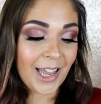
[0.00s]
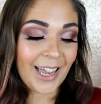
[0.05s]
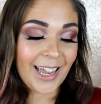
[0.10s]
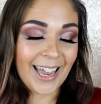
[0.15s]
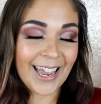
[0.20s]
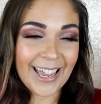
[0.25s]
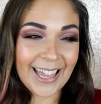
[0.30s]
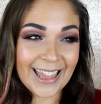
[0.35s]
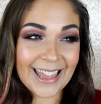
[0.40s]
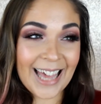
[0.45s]

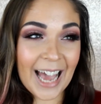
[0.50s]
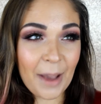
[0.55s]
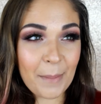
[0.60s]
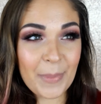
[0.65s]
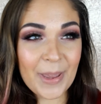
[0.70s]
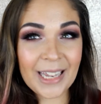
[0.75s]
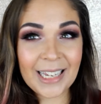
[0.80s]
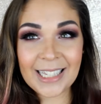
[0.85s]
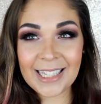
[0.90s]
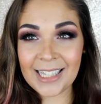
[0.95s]
That
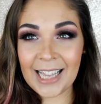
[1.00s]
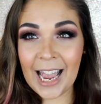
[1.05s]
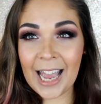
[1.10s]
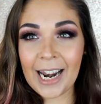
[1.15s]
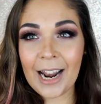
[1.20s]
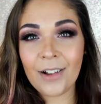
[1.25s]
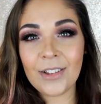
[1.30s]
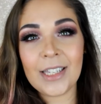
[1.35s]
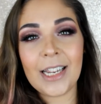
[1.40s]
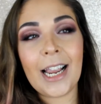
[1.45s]
being
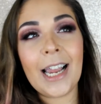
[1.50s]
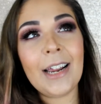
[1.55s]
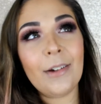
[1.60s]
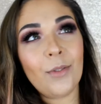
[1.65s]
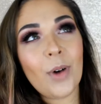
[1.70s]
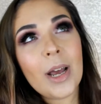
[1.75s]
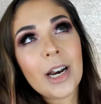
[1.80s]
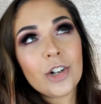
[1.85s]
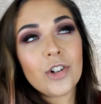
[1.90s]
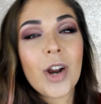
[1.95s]
said, I was like, I
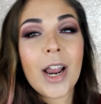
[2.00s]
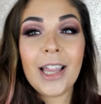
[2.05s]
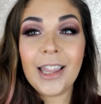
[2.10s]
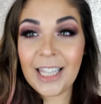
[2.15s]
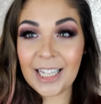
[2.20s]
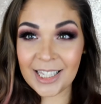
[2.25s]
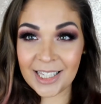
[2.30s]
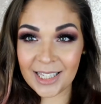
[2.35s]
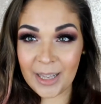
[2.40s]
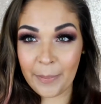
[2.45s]
want to try at
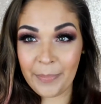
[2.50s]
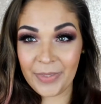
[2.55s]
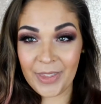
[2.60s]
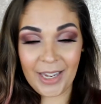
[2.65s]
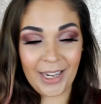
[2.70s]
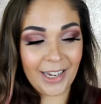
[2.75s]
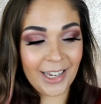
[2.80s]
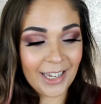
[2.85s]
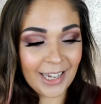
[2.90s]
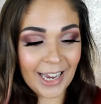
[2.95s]
least
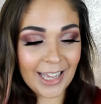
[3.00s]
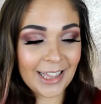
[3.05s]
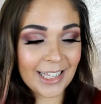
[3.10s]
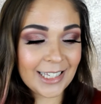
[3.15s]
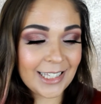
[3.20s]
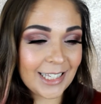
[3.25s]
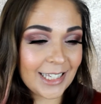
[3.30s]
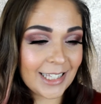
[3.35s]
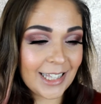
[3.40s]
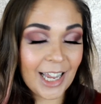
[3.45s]
something, and
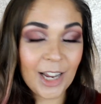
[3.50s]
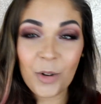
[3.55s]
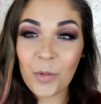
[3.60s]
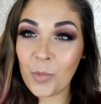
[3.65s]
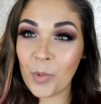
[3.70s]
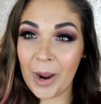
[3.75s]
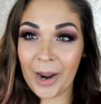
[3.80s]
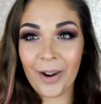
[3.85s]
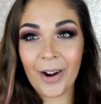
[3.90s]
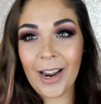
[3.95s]
this is
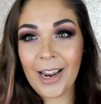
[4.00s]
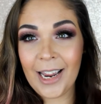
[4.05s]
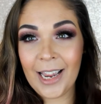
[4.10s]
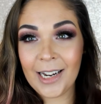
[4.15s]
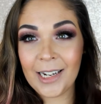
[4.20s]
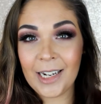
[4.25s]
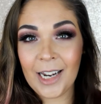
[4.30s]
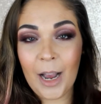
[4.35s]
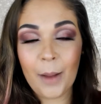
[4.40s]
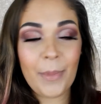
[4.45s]
like where I
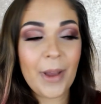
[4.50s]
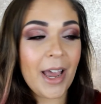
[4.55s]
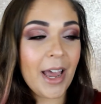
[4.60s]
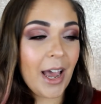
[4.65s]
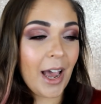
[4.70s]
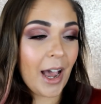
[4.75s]
ended up.